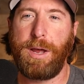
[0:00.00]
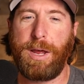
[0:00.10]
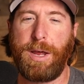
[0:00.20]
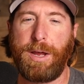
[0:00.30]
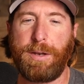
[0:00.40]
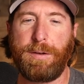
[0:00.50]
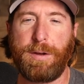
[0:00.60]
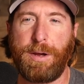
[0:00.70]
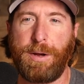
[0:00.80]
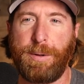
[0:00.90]
And
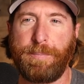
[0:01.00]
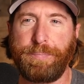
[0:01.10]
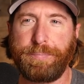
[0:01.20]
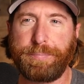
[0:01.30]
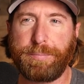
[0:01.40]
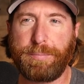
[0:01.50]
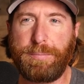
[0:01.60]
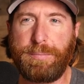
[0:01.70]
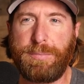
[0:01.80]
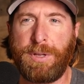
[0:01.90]

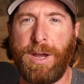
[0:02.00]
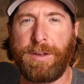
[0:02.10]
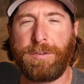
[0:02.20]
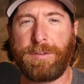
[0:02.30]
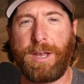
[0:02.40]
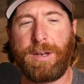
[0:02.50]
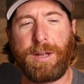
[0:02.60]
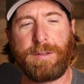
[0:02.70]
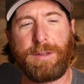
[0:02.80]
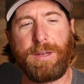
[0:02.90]
I stayed
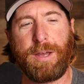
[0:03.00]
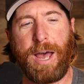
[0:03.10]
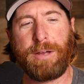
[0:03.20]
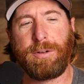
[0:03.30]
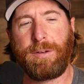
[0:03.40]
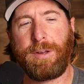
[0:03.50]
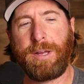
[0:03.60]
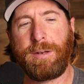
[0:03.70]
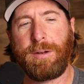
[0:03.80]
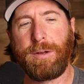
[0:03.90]
at the Island
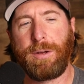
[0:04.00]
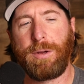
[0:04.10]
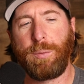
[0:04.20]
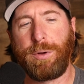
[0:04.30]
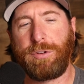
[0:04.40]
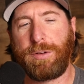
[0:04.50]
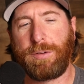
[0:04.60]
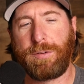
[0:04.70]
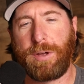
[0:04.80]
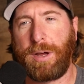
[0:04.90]
Inn, which
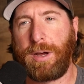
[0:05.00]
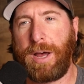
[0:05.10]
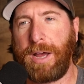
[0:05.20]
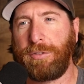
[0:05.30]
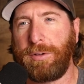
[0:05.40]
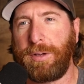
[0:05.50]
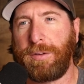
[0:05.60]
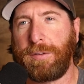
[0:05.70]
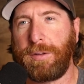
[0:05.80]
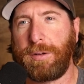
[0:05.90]
is actually,
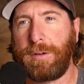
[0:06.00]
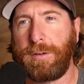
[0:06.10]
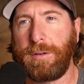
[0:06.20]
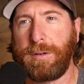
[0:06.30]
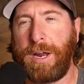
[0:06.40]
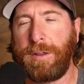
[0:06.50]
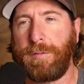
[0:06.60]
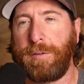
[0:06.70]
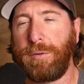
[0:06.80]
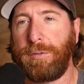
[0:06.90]
it's the kind of
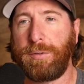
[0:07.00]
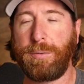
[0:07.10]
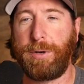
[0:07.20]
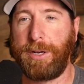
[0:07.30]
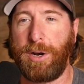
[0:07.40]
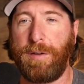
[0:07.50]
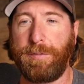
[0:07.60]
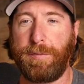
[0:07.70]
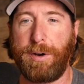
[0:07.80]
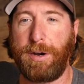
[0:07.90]
the first, when you get off
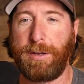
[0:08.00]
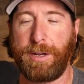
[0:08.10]
the ferry.